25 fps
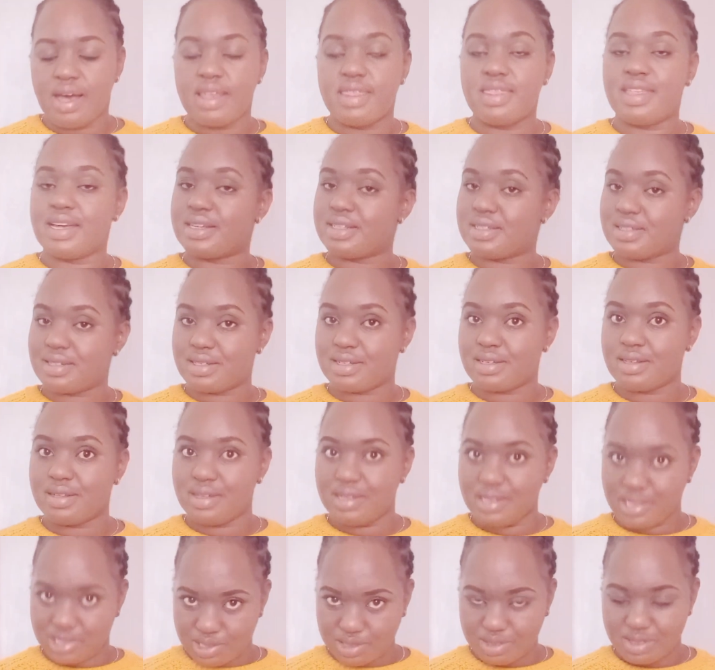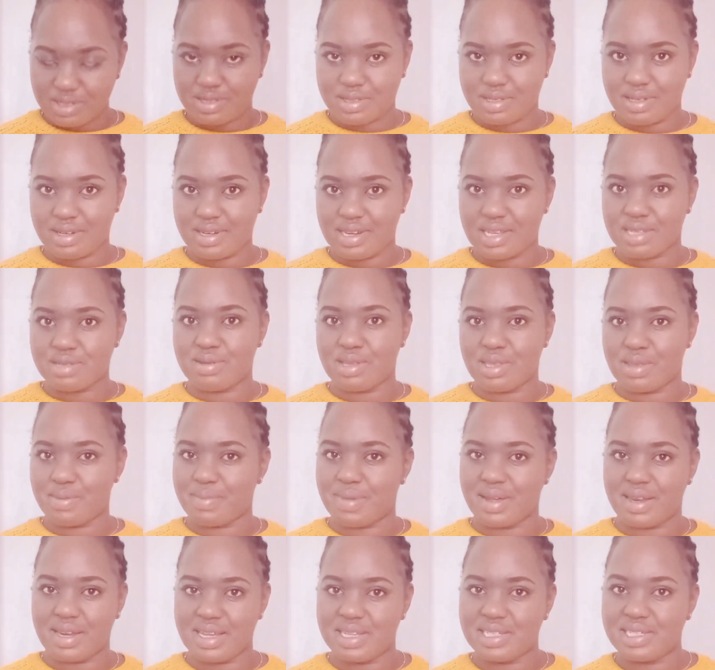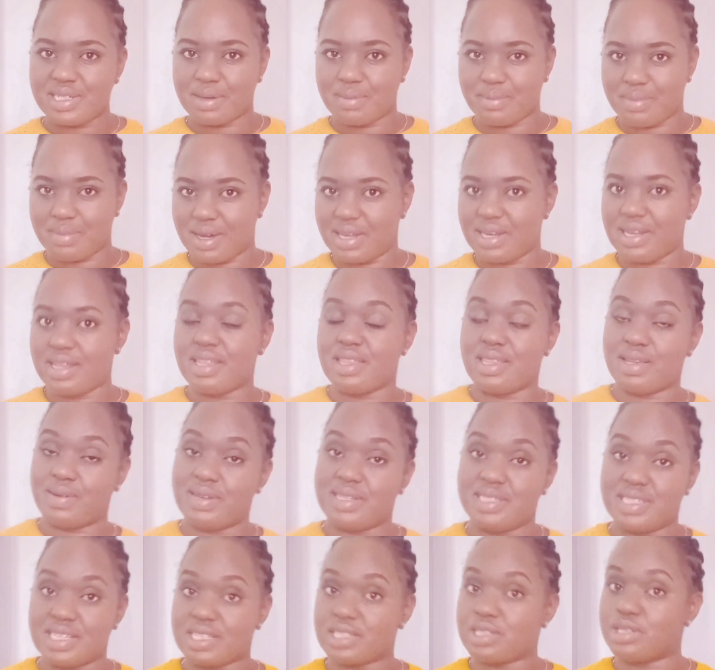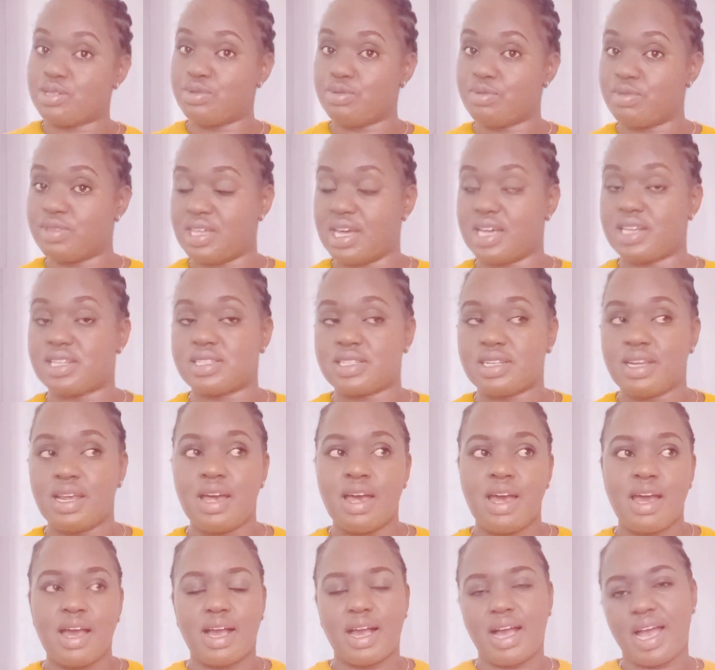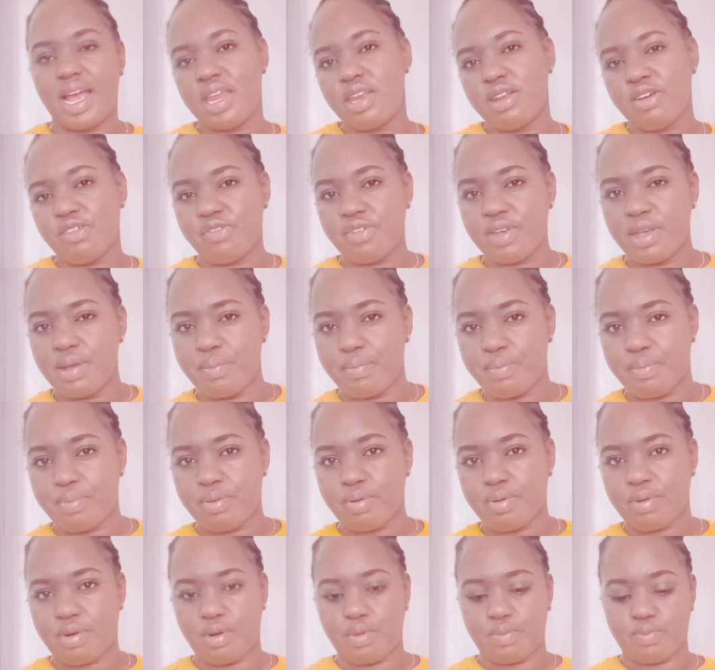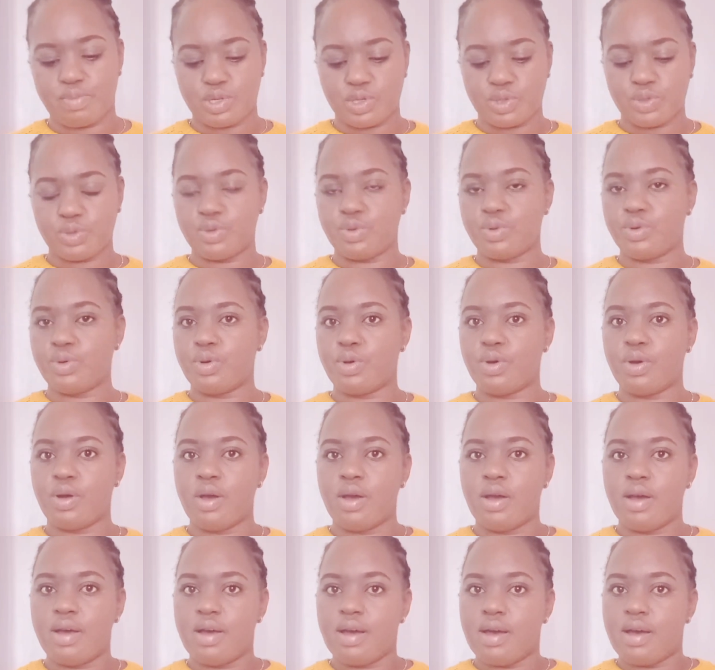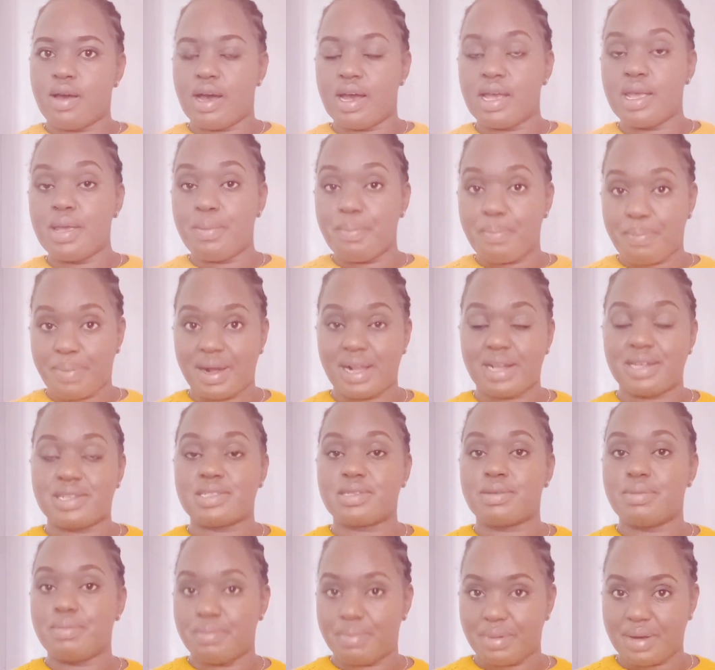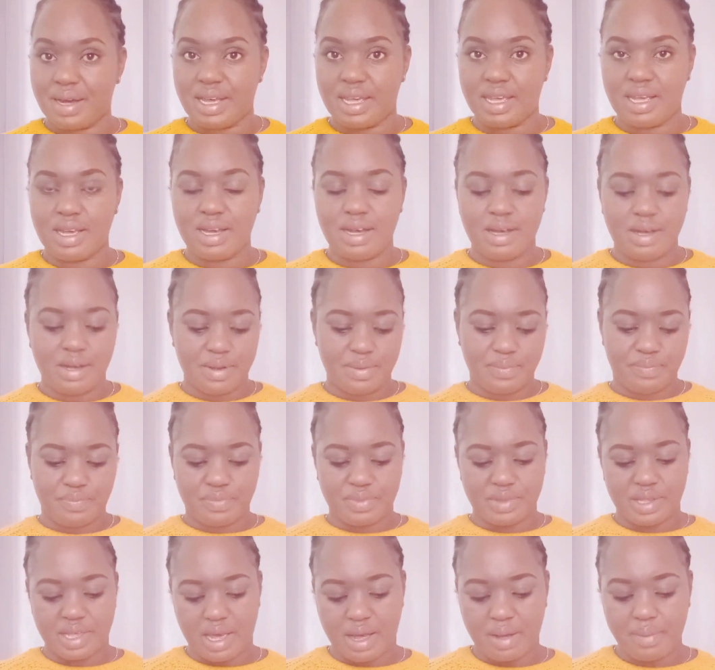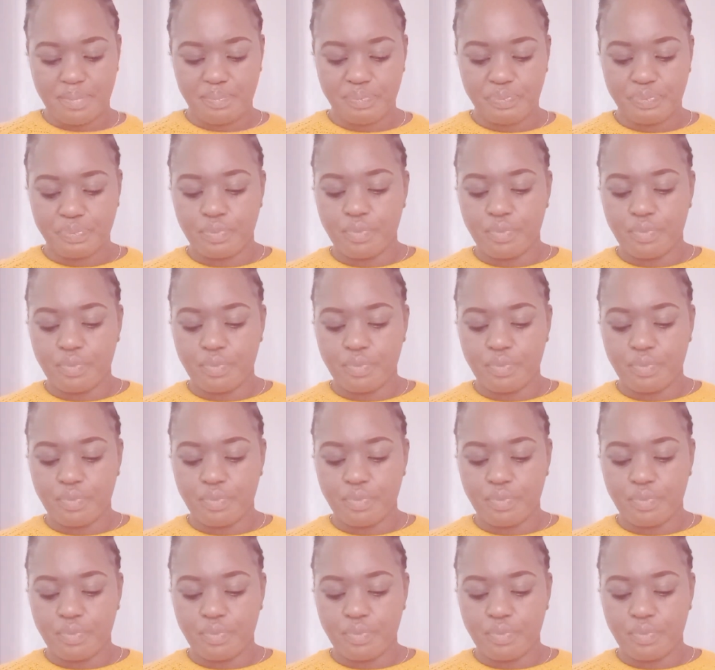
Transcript: that is not serious with managing money. They will just do that kind of impromptu impulse buying. Yeah,